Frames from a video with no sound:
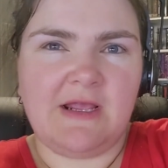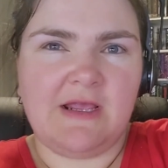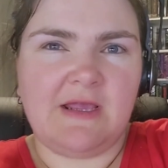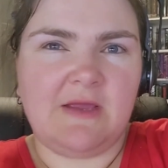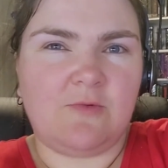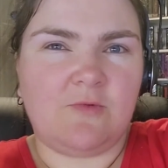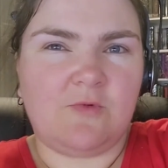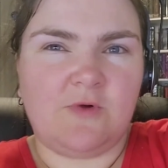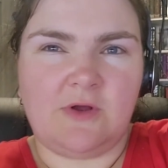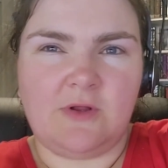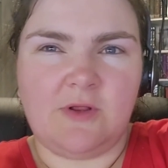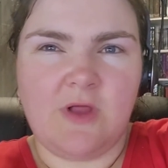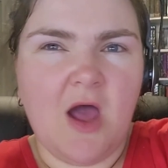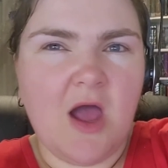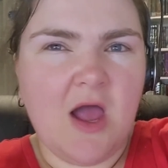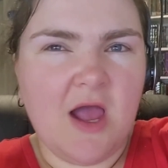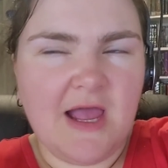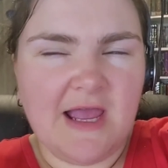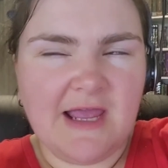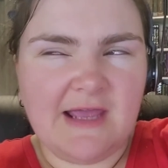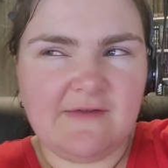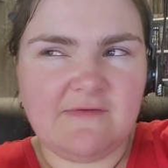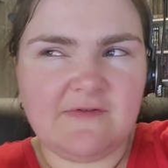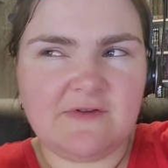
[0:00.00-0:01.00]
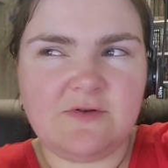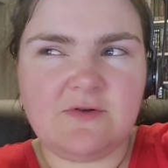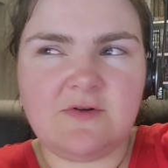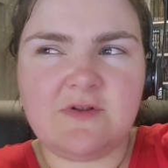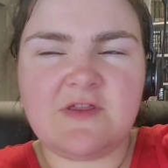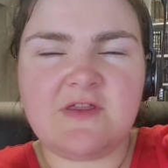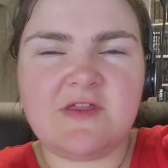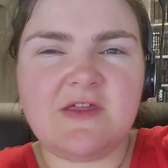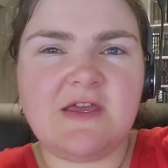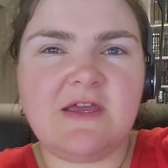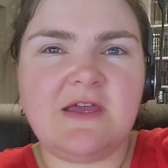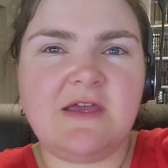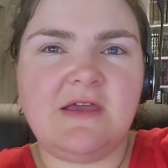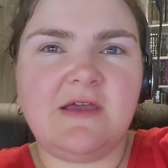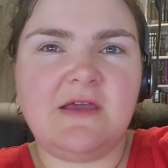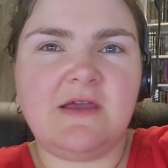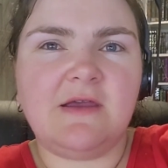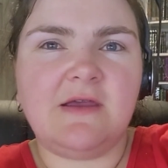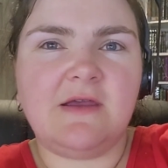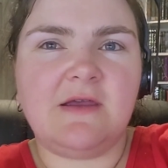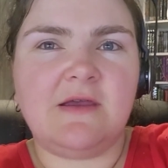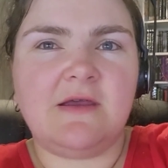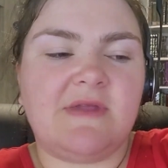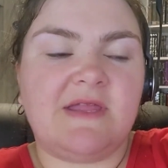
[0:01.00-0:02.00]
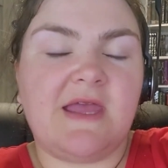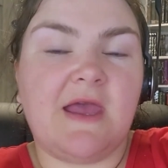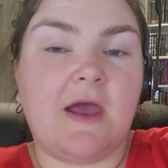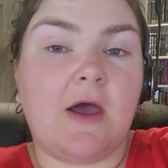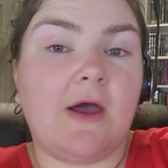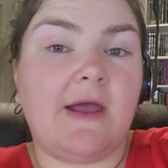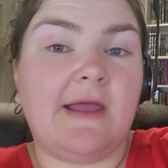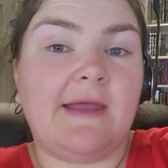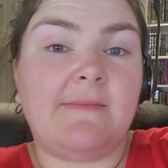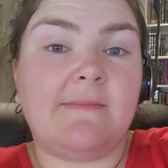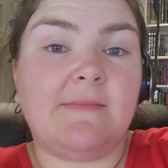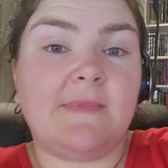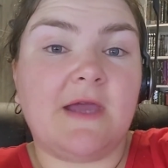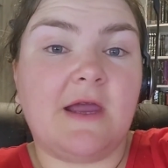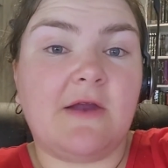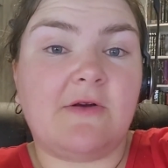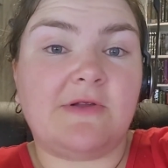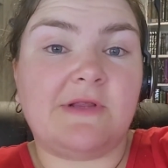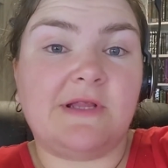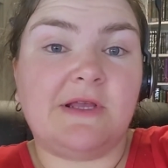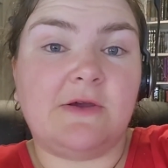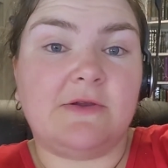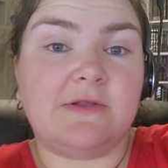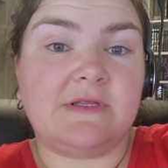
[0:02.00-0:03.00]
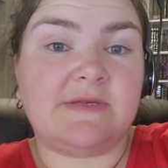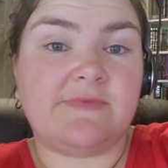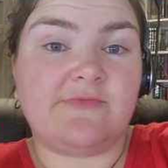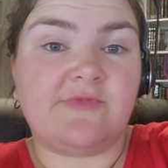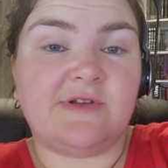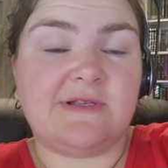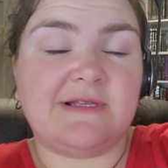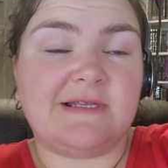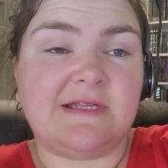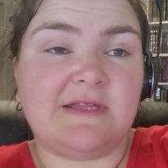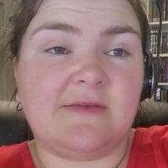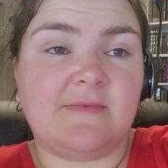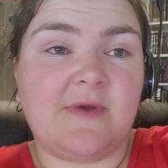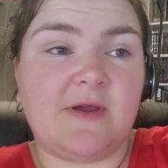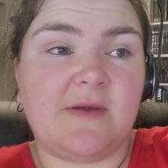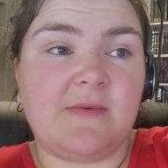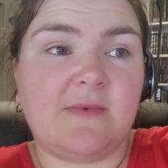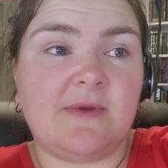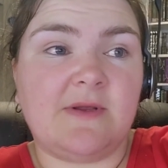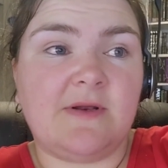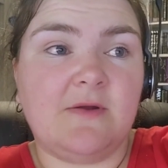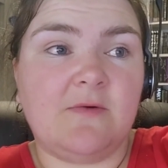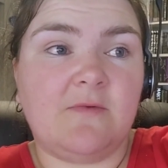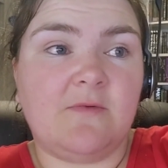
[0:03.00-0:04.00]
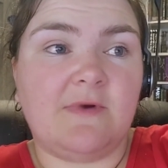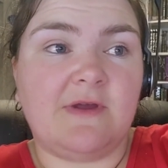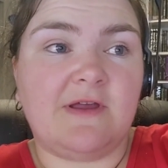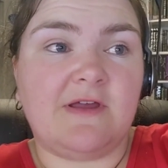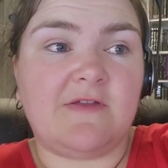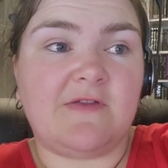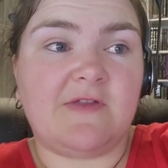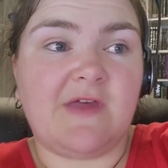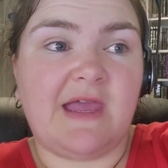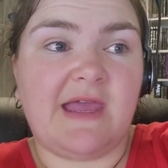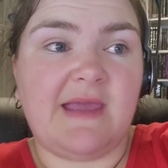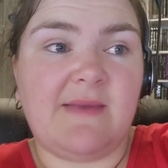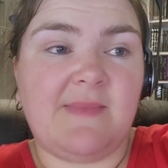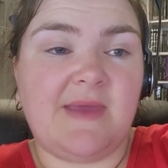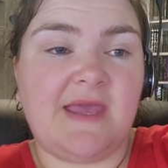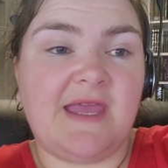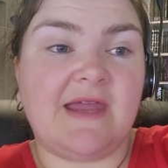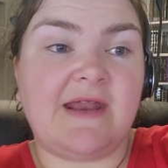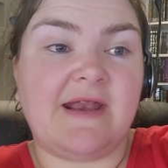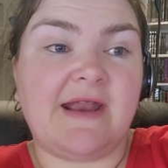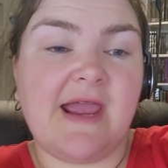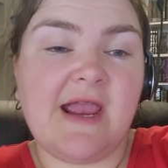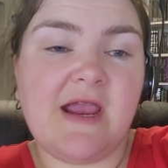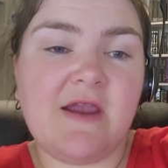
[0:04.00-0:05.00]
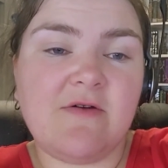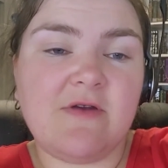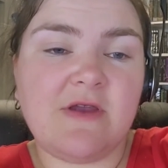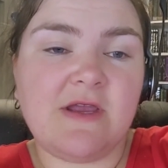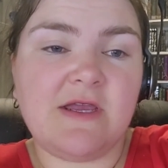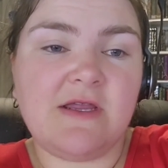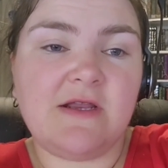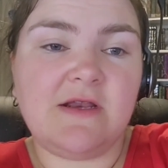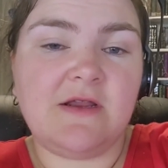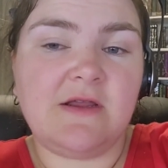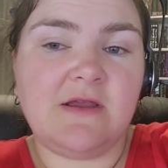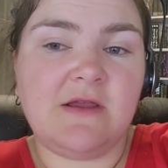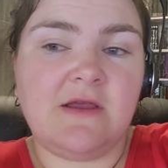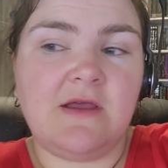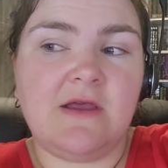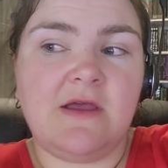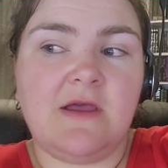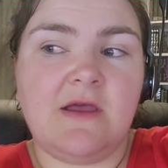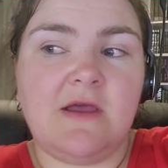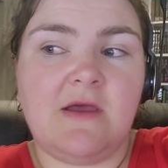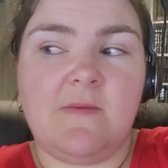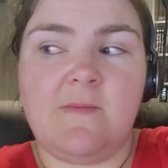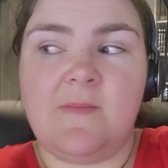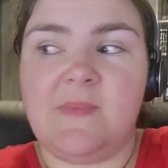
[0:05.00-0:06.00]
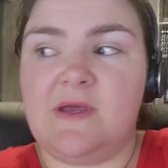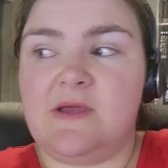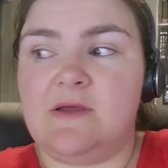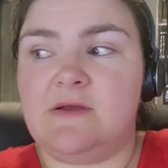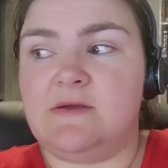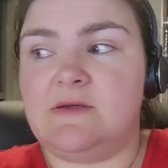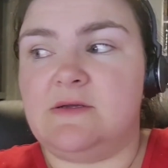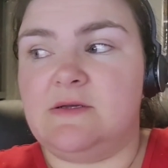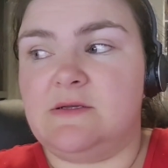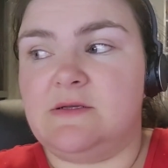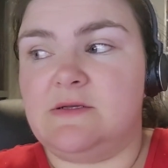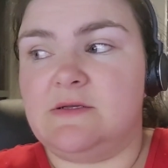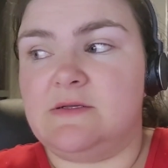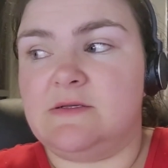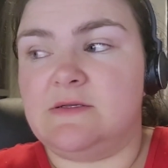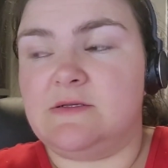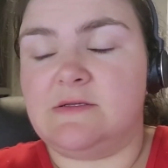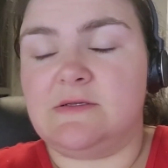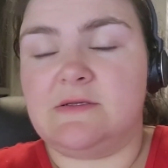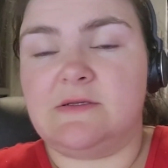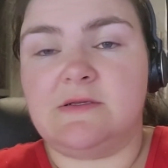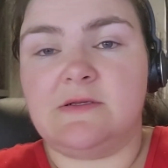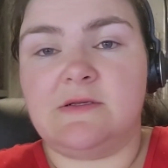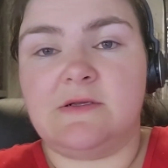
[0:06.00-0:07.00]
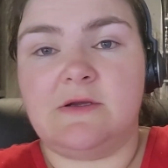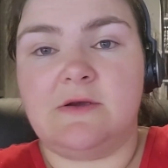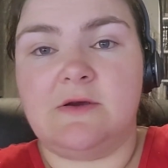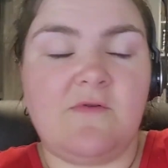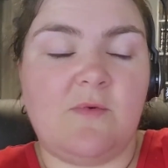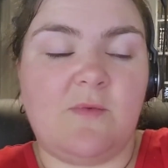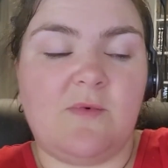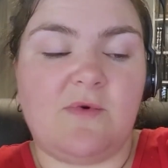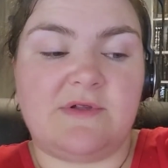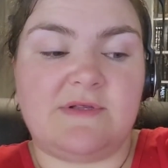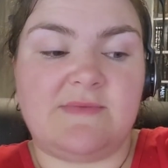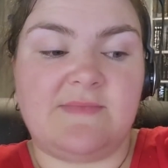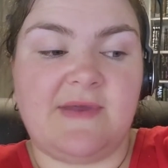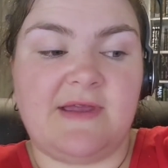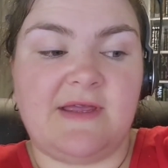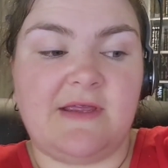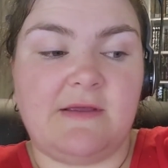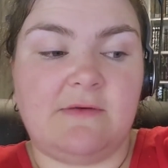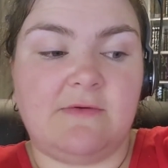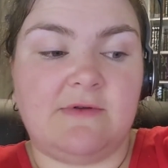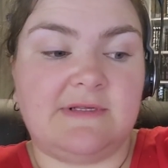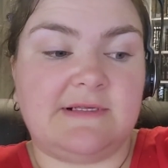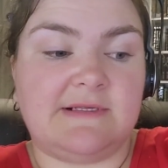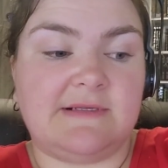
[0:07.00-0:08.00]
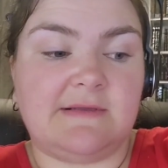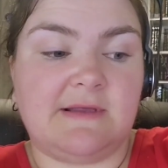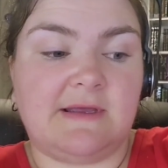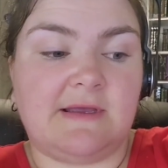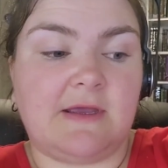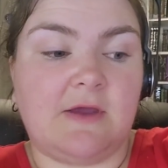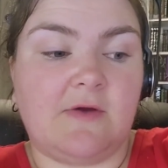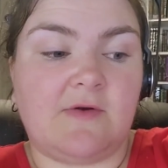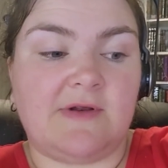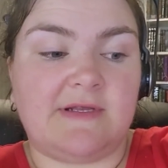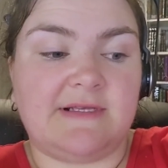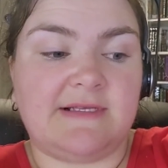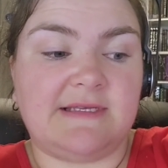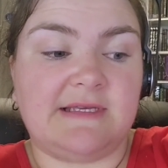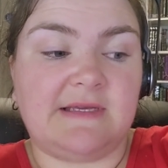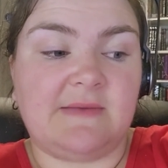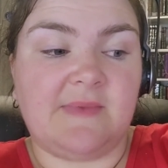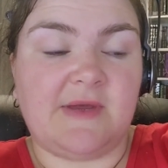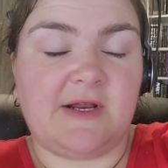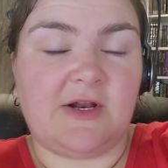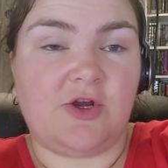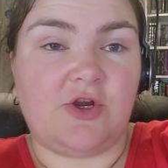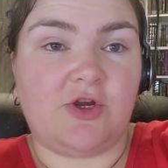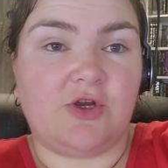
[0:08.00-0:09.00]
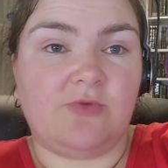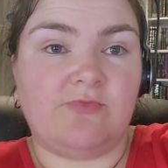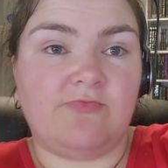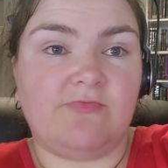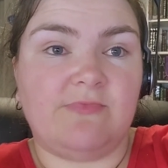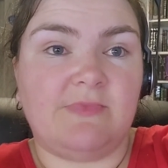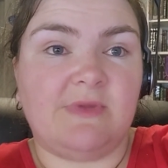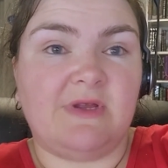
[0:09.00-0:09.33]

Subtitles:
in real life sort of thing. But yeah, I'm currently on sprints at the moment with Amy and Erin because everyone was like going to sleep at home.